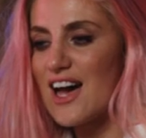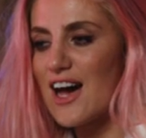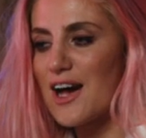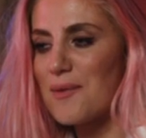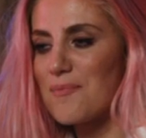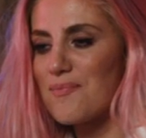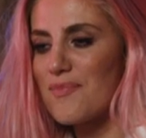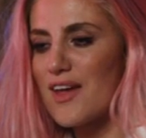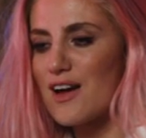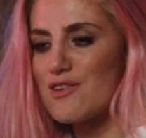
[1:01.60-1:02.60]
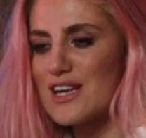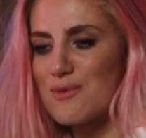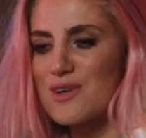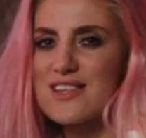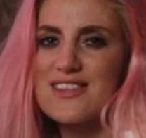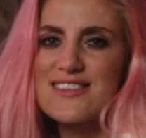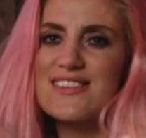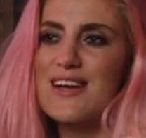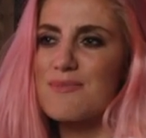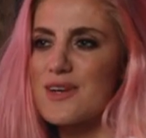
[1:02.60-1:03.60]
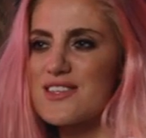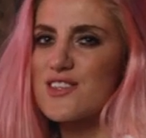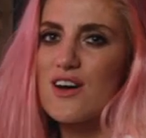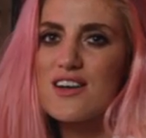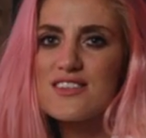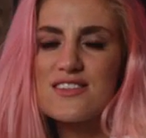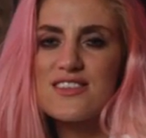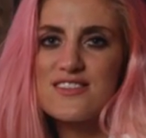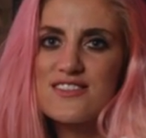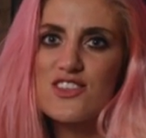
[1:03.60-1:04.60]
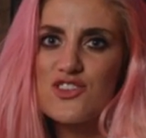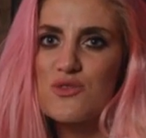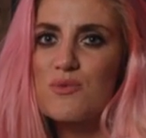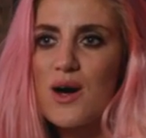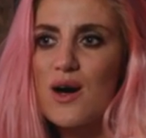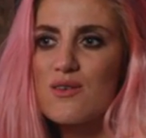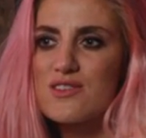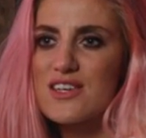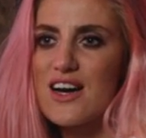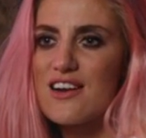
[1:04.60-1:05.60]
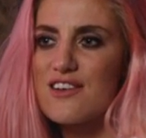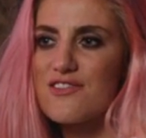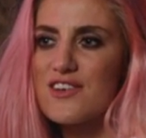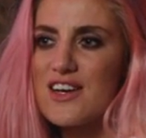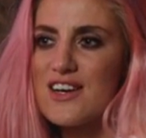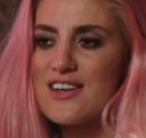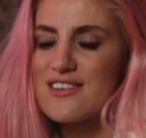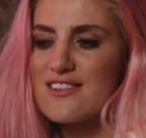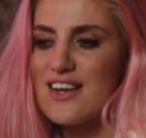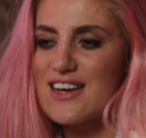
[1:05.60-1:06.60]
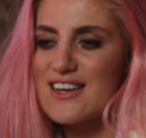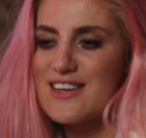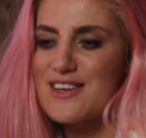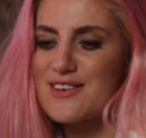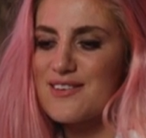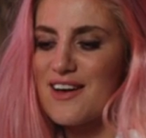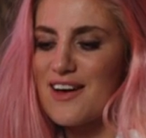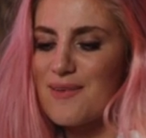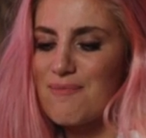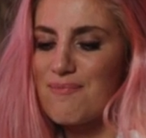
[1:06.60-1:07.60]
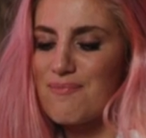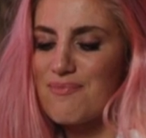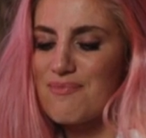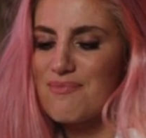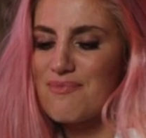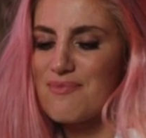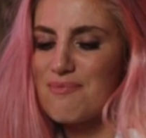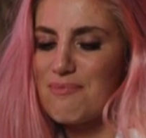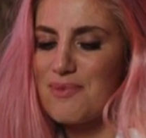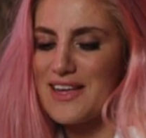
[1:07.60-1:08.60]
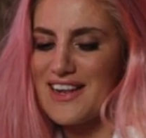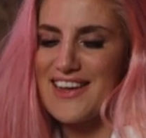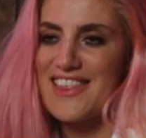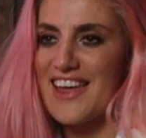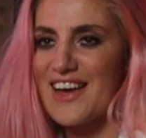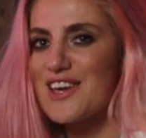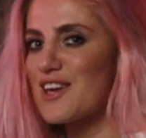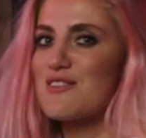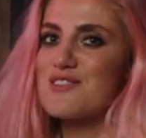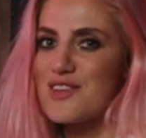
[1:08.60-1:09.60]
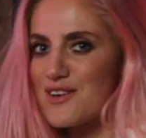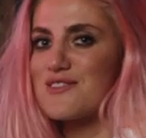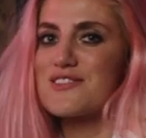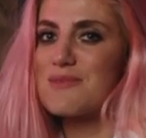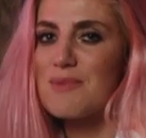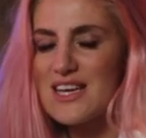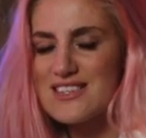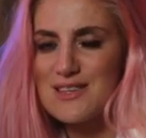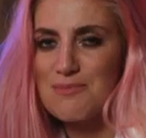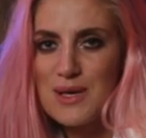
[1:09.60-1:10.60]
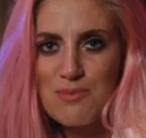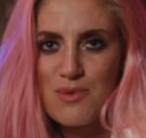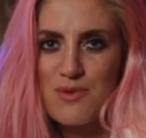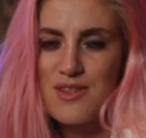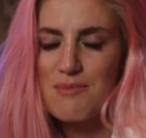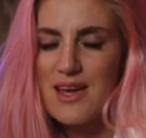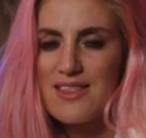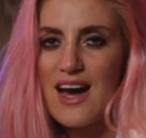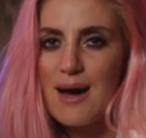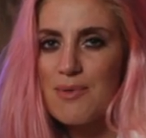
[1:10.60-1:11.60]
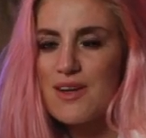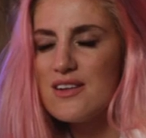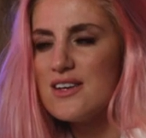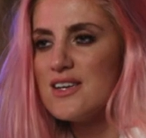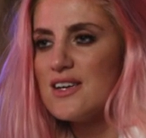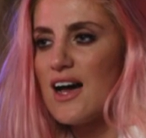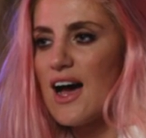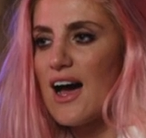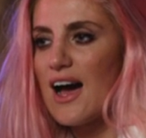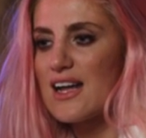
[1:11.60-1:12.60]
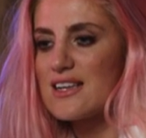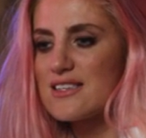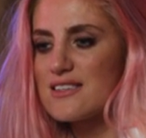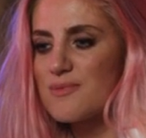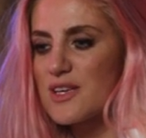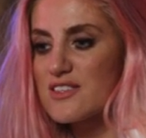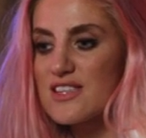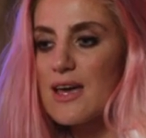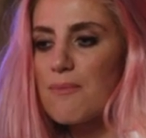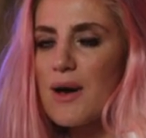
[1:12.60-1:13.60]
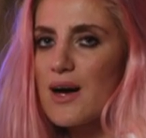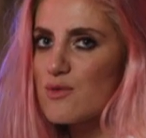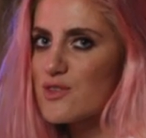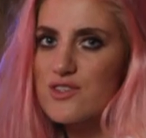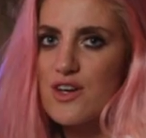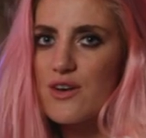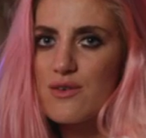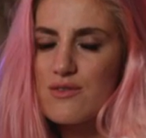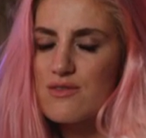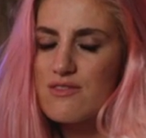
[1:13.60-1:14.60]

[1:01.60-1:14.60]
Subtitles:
I really wanted this, like, my start into this digital world to kind of like be like a thank you to those amazing people that made that happen, and because their impact was so